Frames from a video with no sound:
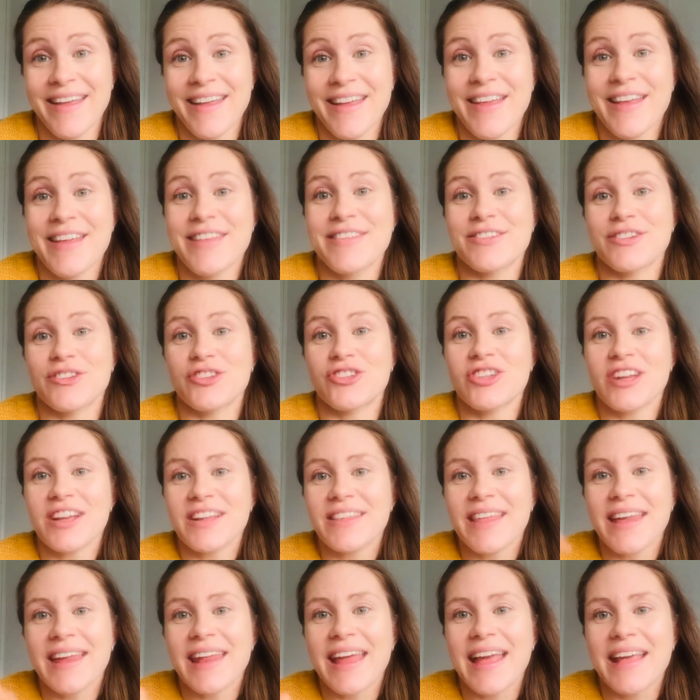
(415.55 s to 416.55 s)
So check
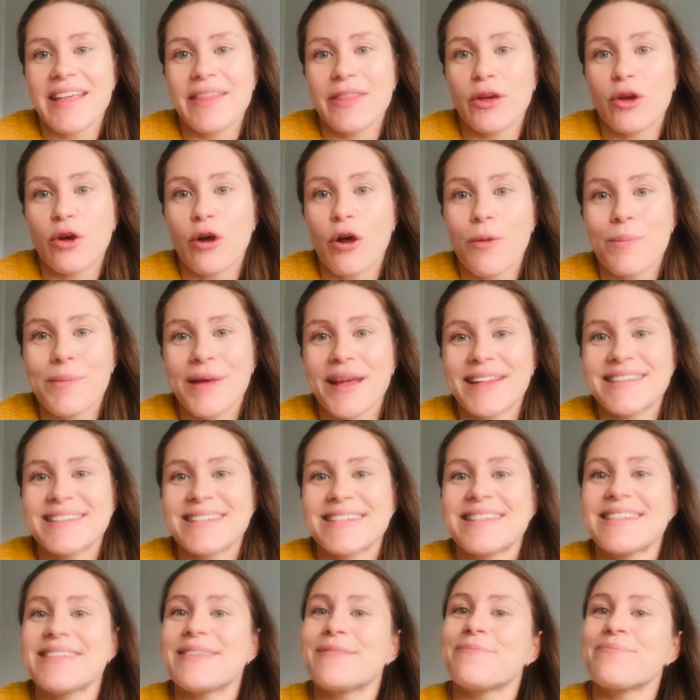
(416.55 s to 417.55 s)
that out in the
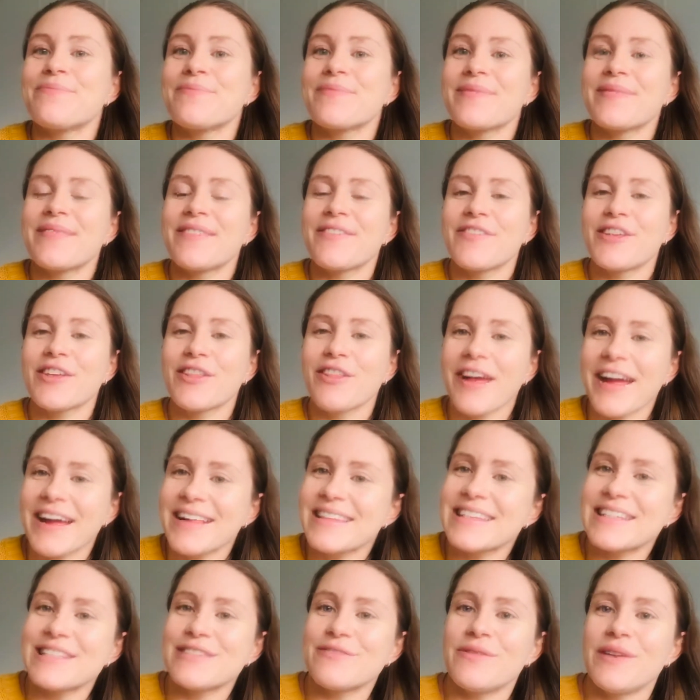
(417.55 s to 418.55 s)
comments. If you like
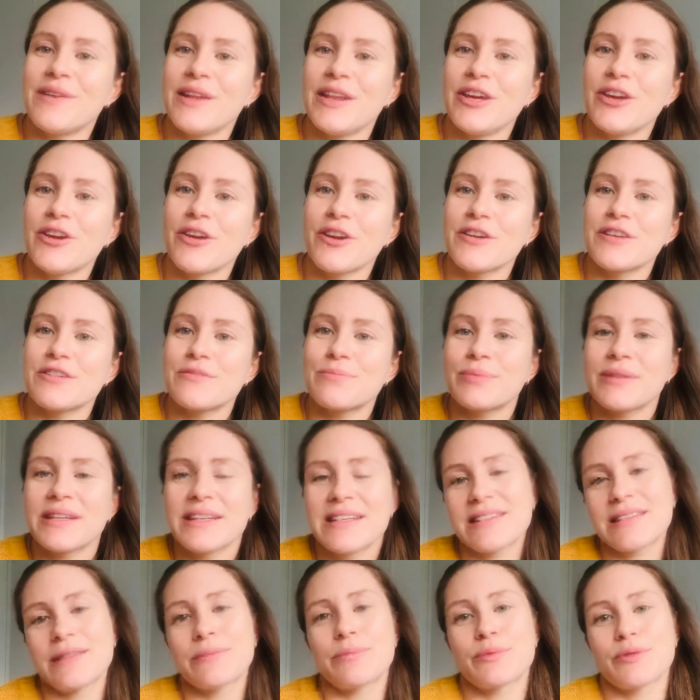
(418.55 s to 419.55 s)
these videos,
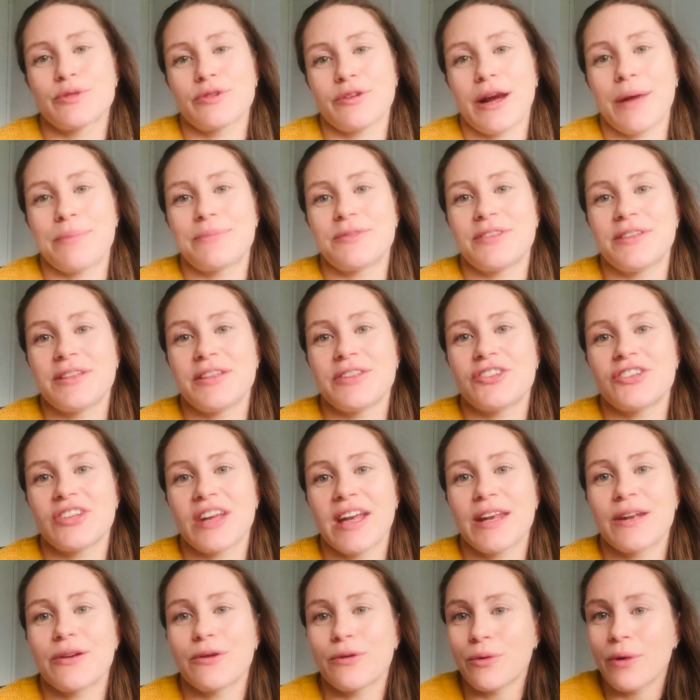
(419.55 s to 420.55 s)
please subscribe to the
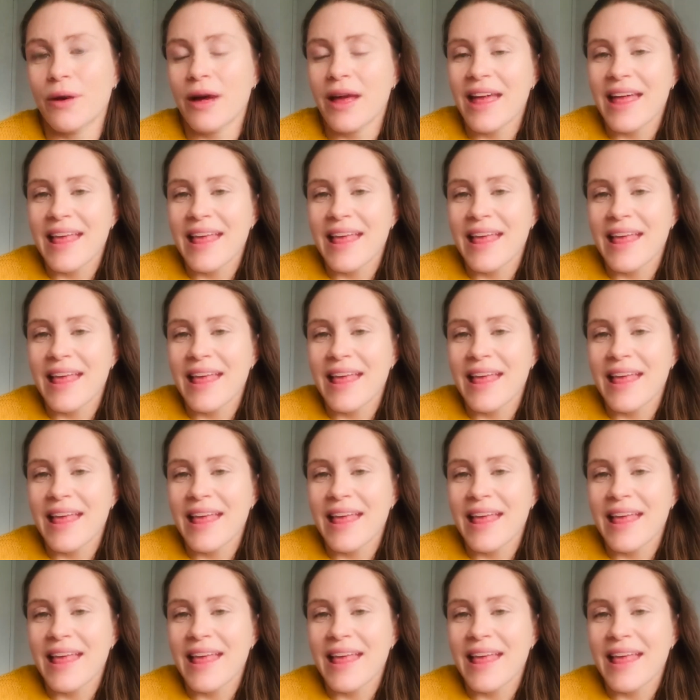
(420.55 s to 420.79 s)
channel.